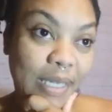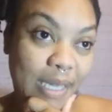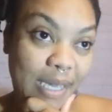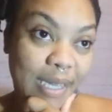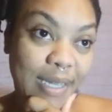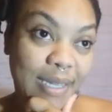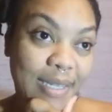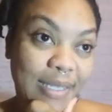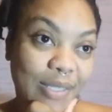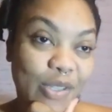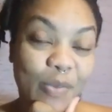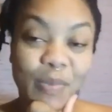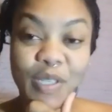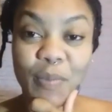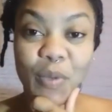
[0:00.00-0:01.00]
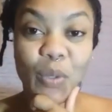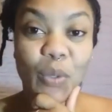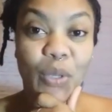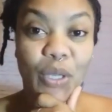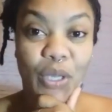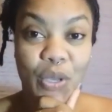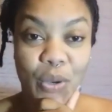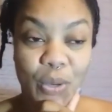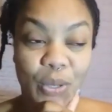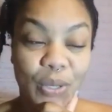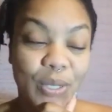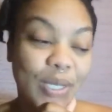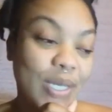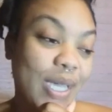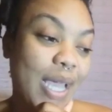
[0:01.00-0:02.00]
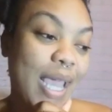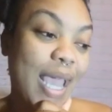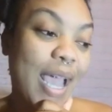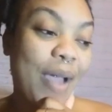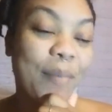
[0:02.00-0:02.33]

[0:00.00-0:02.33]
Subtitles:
Yeah, same. So I'm look young,